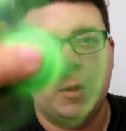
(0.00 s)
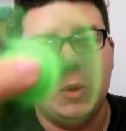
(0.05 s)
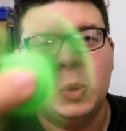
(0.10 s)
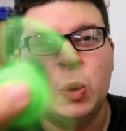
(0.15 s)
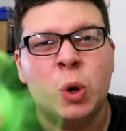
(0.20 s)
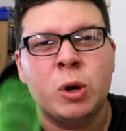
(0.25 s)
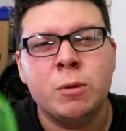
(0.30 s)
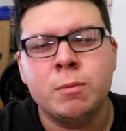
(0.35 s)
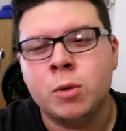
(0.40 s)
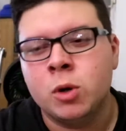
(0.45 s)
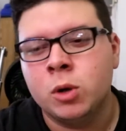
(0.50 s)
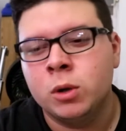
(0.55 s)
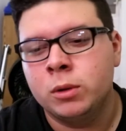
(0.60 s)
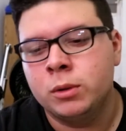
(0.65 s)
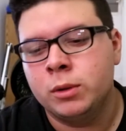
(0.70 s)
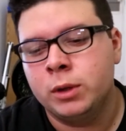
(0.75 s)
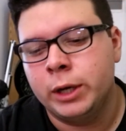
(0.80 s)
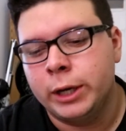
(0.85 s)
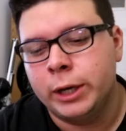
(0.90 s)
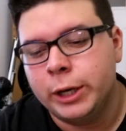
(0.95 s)
normal.
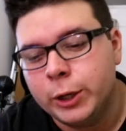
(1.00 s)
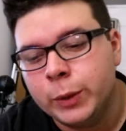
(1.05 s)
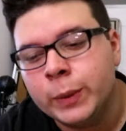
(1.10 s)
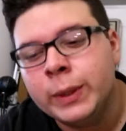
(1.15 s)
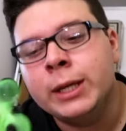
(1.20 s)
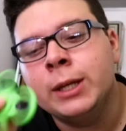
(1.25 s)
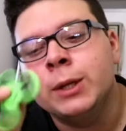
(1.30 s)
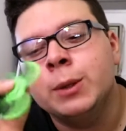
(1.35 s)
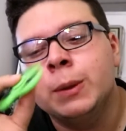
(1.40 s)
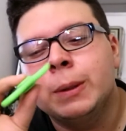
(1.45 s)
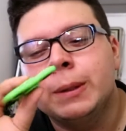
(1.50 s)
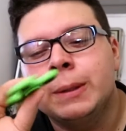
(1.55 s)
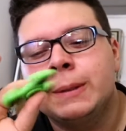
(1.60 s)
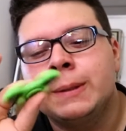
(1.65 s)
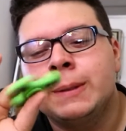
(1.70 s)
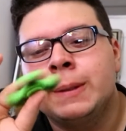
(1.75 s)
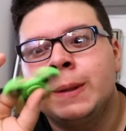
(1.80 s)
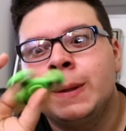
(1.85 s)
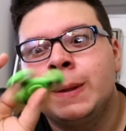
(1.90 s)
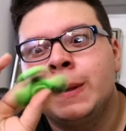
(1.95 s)
Green
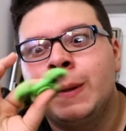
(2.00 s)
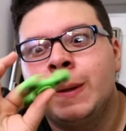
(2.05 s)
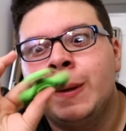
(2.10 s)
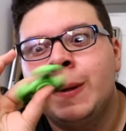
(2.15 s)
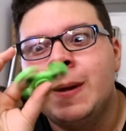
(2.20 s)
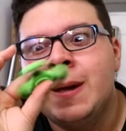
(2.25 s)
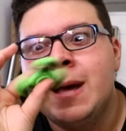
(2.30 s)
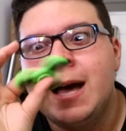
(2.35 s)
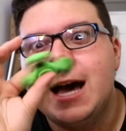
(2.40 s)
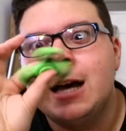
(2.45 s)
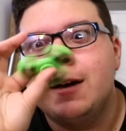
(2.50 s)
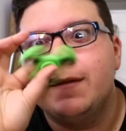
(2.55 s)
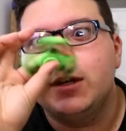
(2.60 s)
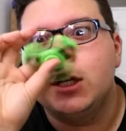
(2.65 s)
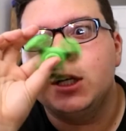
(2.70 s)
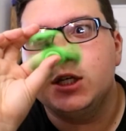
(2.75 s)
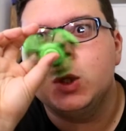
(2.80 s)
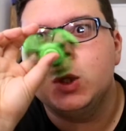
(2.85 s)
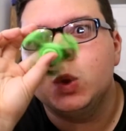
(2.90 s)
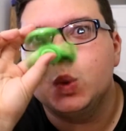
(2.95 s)
looks out of
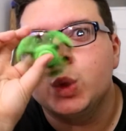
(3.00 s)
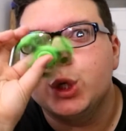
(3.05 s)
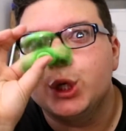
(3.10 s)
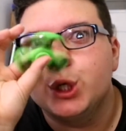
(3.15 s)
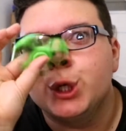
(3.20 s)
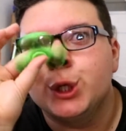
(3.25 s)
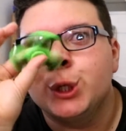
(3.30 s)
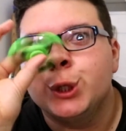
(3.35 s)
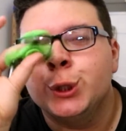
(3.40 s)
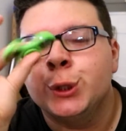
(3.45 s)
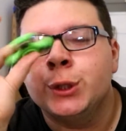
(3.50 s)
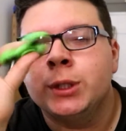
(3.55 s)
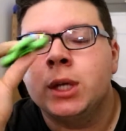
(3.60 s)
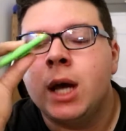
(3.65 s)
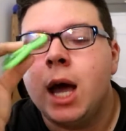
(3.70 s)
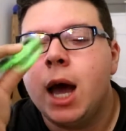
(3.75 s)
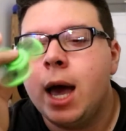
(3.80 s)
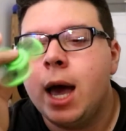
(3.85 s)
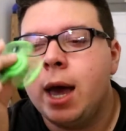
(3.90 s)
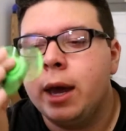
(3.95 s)
this world.
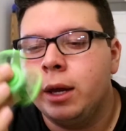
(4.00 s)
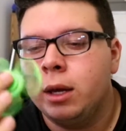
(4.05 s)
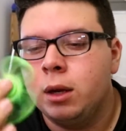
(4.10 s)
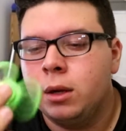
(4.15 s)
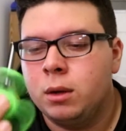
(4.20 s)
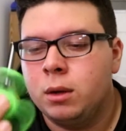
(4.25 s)
I,